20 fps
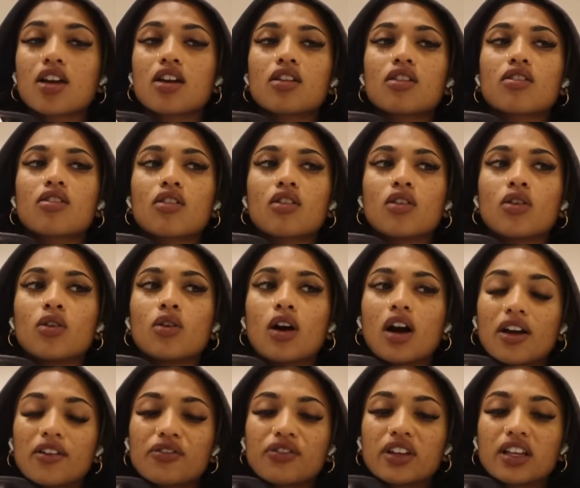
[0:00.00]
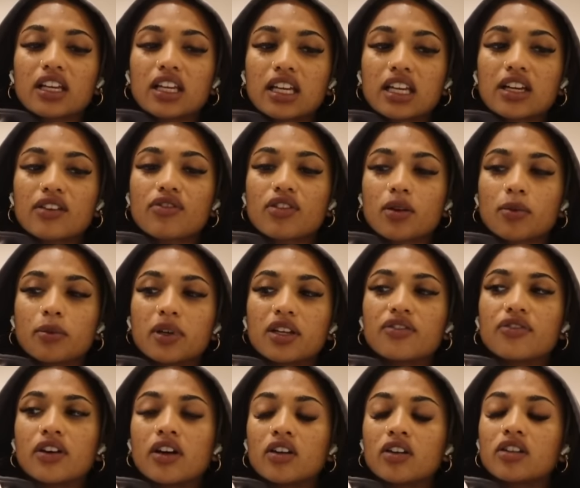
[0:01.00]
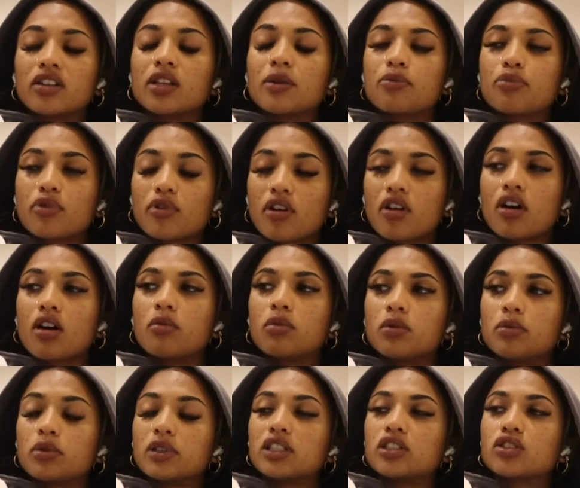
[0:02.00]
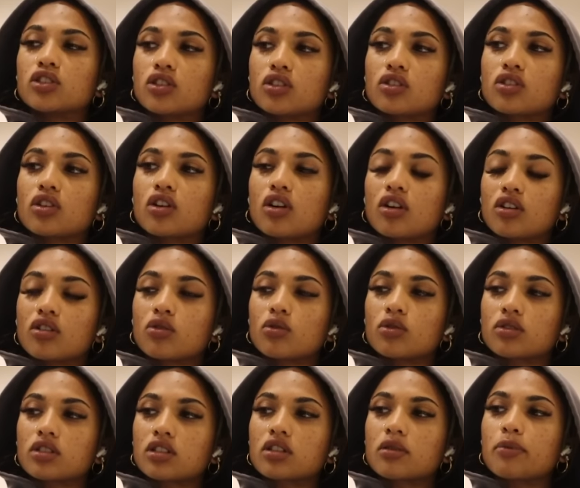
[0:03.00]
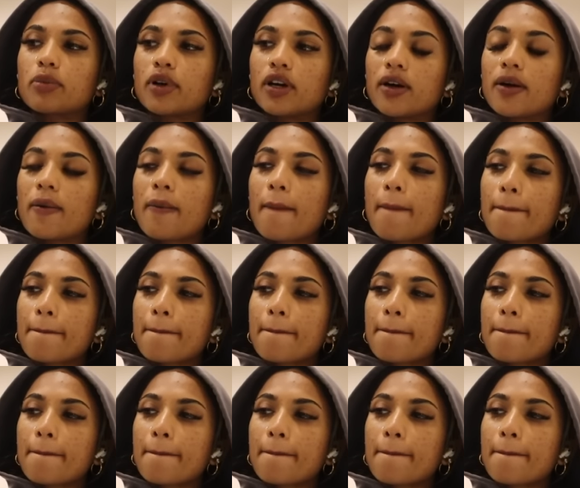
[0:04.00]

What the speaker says: So I feel like if somebody found it, they probably took the card holder, but